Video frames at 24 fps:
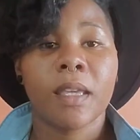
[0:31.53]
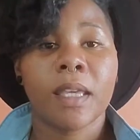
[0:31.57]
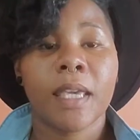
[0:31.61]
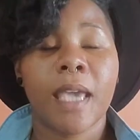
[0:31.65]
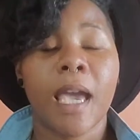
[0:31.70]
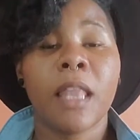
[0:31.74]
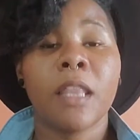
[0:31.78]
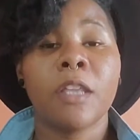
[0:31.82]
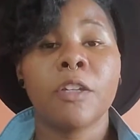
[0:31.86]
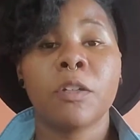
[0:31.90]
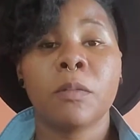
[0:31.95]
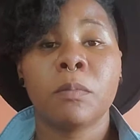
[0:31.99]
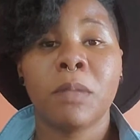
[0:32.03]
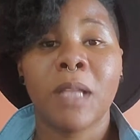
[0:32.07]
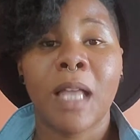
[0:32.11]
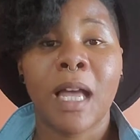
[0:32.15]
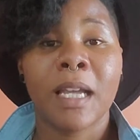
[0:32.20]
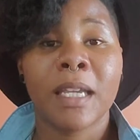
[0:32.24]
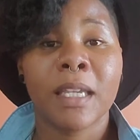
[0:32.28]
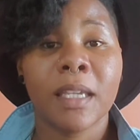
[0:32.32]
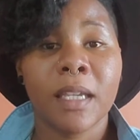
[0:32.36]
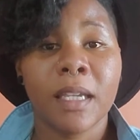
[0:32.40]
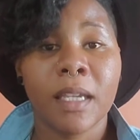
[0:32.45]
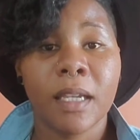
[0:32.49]
Calendar
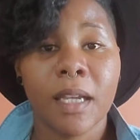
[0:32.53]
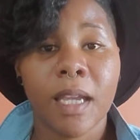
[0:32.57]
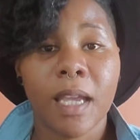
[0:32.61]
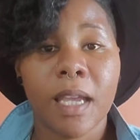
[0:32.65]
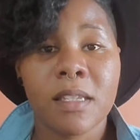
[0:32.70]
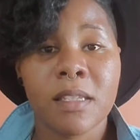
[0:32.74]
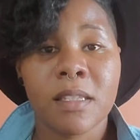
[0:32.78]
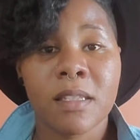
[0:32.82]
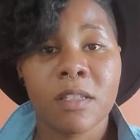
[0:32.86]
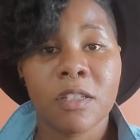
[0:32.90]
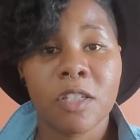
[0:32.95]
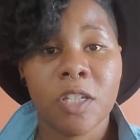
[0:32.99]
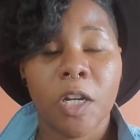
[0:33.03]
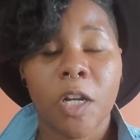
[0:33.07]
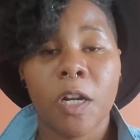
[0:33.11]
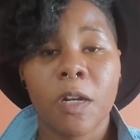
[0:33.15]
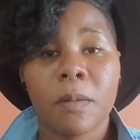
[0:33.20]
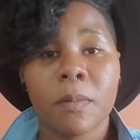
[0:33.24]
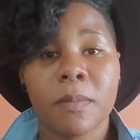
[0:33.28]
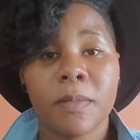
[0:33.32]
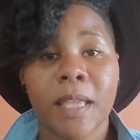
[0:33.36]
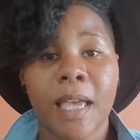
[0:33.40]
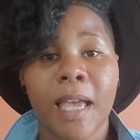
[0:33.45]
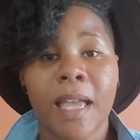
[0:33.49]
blocking is the
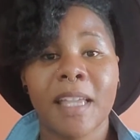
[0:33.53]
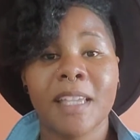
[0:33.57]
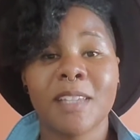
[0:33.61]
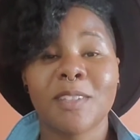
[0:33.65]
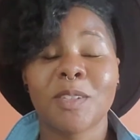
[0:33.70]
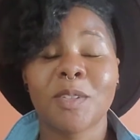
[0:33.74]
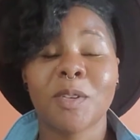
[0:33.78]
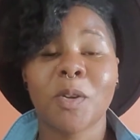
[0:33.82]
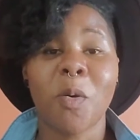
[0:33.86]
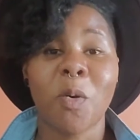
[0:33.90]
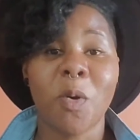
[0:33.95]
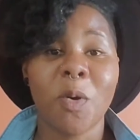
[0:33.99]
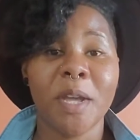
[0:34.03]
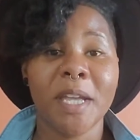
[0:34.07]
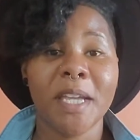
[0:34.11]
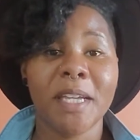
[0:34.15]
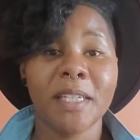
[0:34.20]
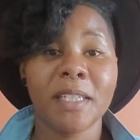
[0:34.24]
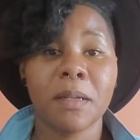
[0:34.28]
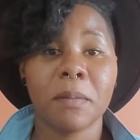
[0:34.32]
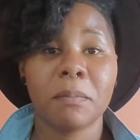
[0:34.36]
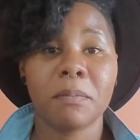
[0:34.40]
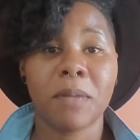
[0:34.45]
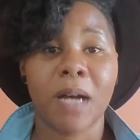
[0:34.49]
term that is
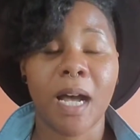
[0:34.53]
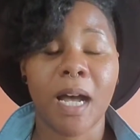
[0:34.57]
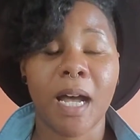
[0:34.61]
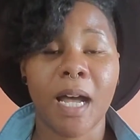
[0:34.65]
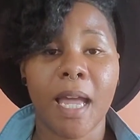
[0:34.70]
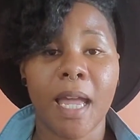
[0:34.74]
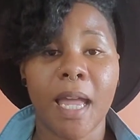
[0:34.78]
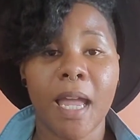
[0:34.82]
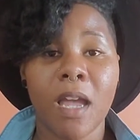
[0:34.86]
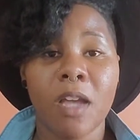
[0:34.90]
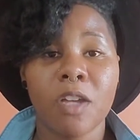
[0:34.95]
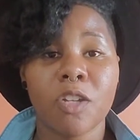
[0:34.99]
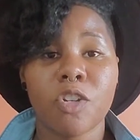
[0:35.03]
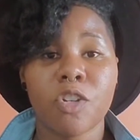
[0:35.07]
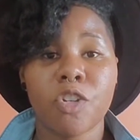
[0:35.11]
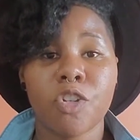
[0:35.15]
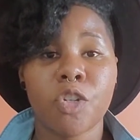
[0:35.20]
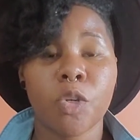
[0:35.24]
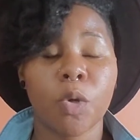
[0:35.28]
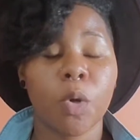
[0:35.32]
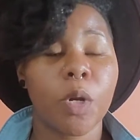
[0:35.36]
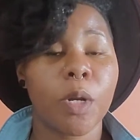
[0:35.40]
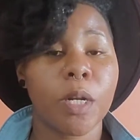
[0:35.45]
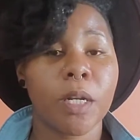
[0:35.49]
coined by
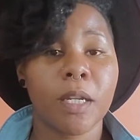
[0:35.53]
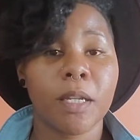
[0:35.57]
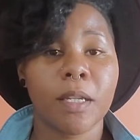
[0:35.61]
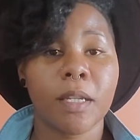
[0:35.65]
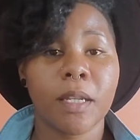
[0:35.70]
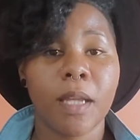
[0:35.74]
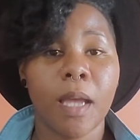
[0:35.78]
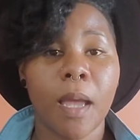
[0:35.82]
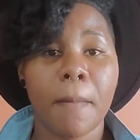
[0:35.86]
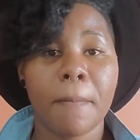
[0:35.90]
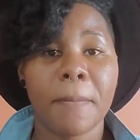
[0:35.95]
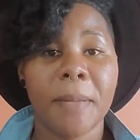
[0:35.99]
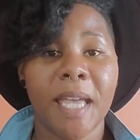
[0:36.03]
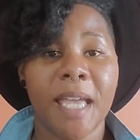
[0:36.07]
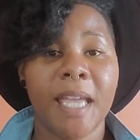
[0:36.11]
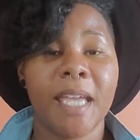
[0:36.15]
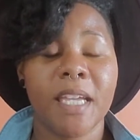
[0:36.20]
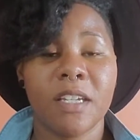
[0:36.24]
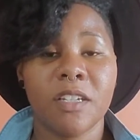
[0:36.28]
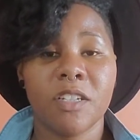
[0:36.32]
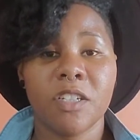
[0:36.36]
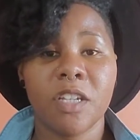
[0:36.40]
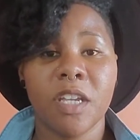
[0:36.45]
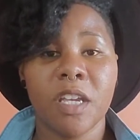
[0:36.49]
Jordan
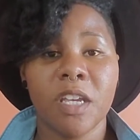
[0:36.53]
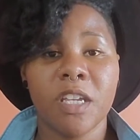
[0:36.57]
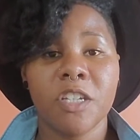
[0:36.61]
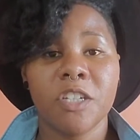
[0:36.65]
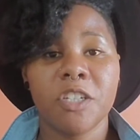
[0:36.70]
Page.